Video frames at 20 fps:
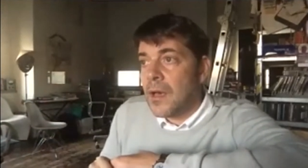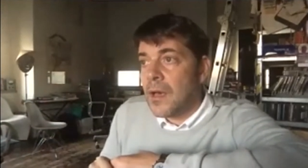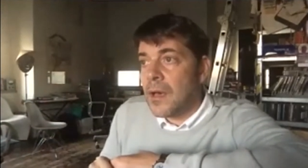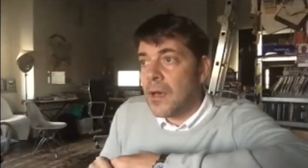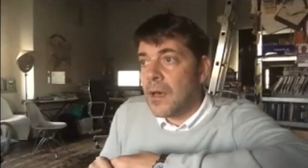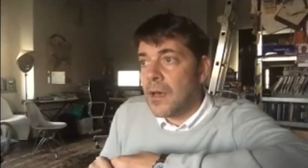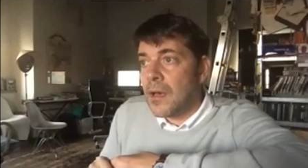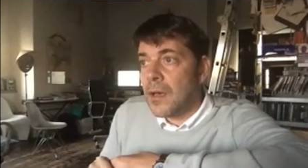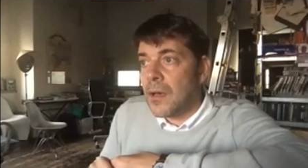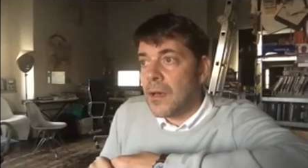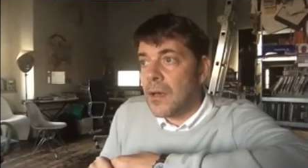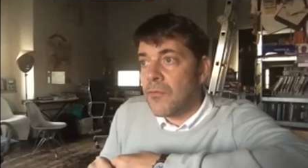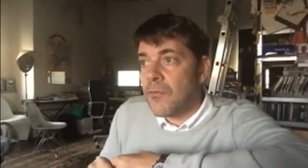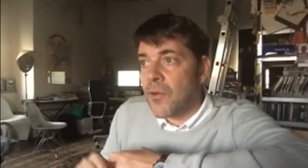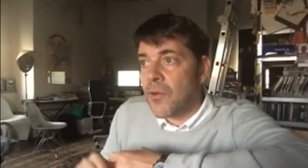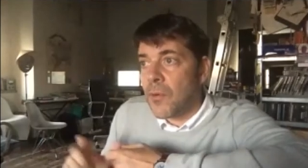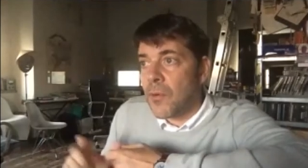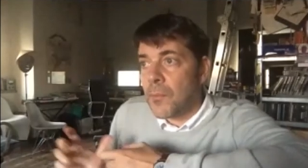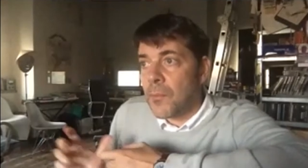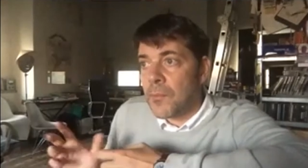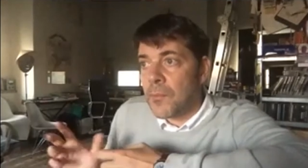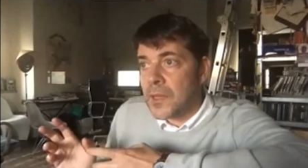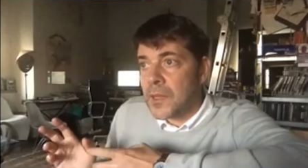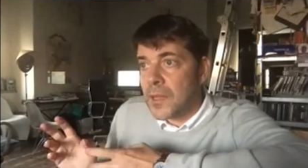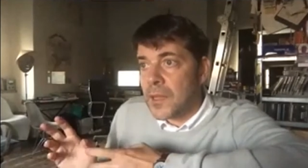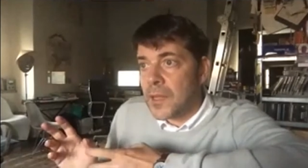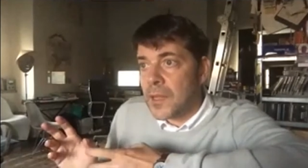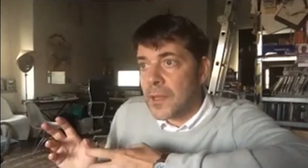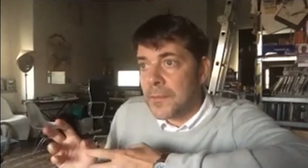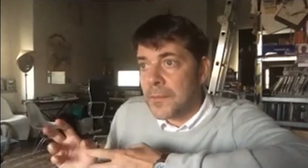uh,
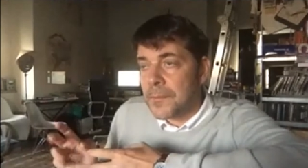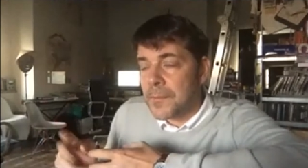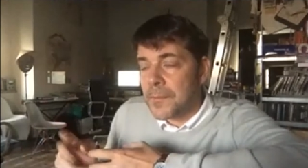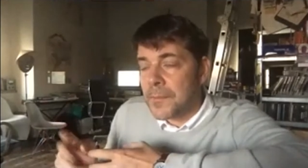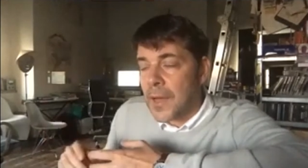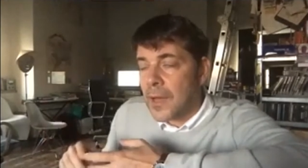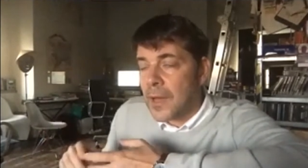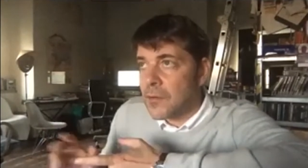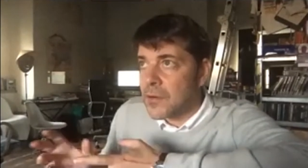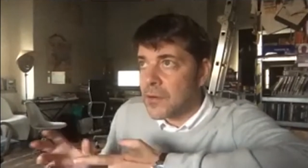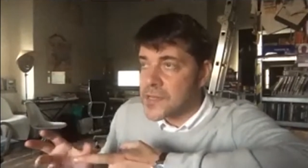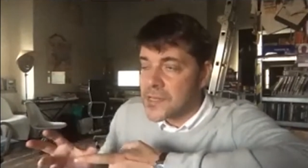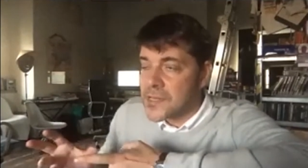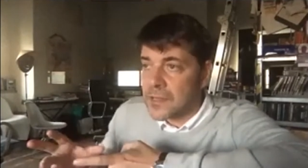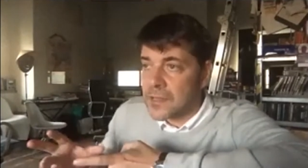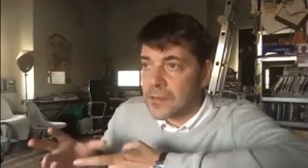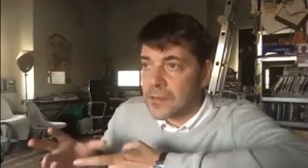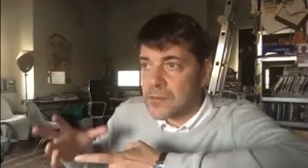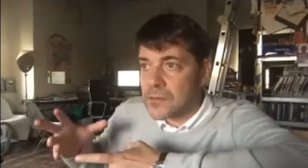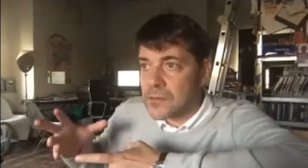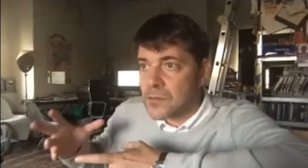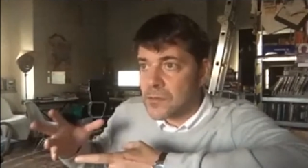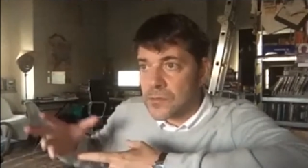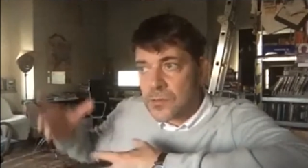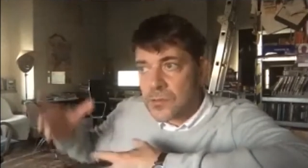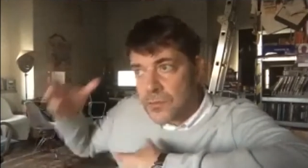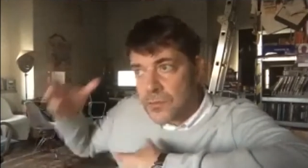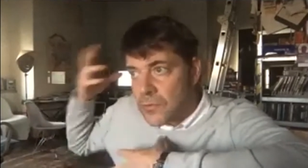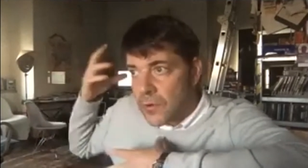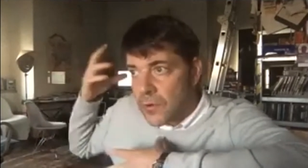from the I don't want to say
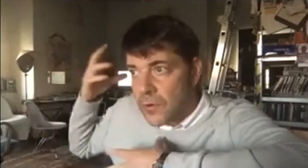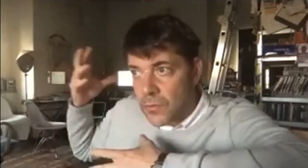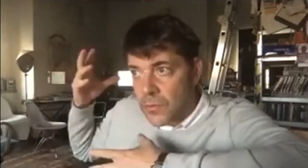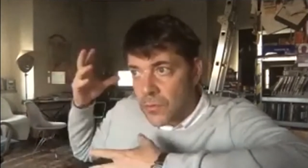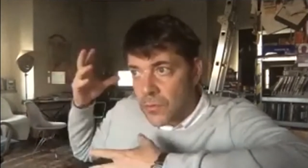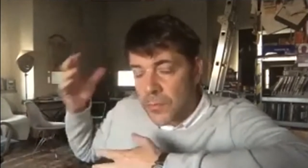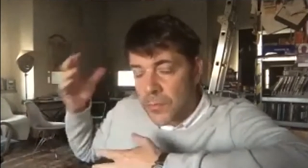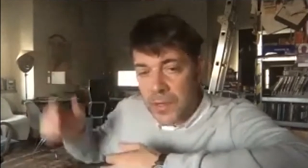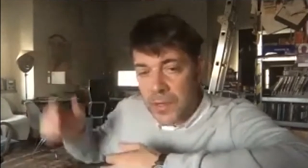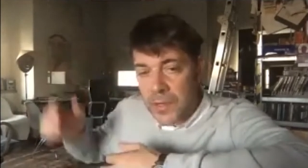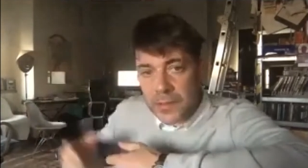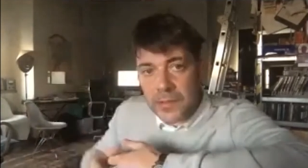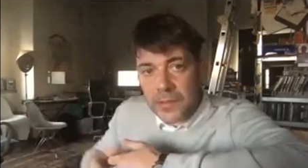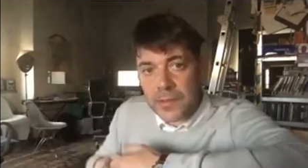Turturro look